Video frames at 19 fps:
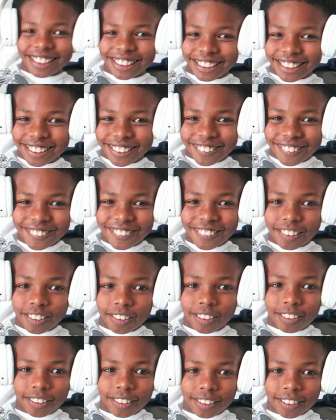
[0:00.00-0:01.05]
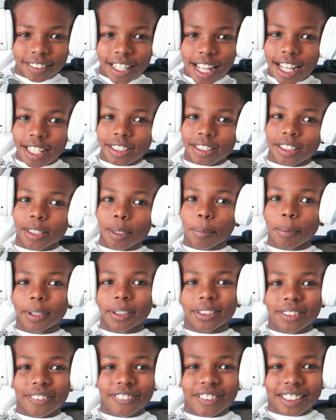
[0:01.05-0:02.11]
school. Actually, a
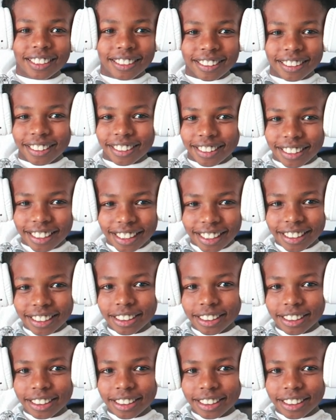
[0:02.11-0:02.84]
bunch of other good things.